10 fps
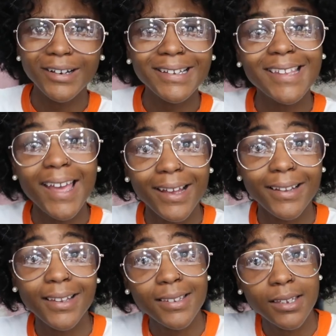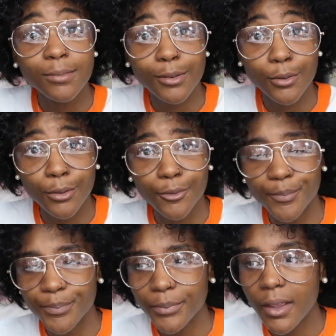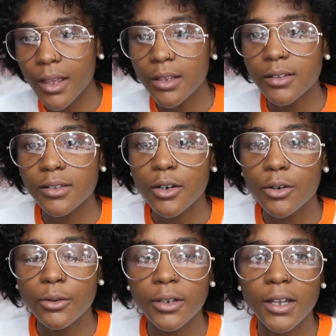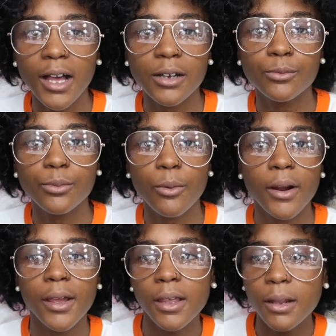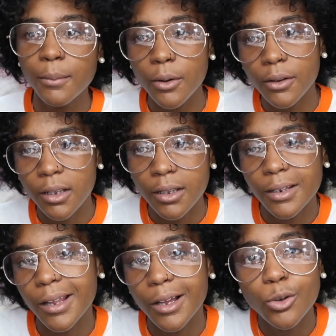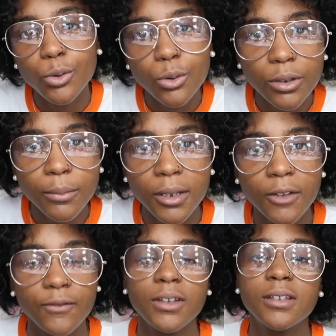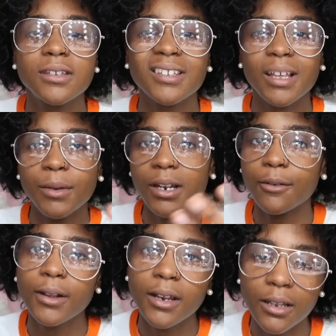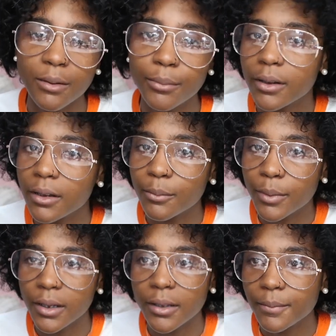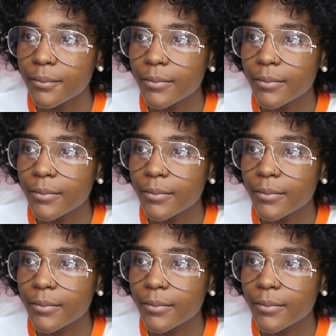is that? This seems cool. So I read up on it and then I Googled the benefits because I mean, I read it in the book, but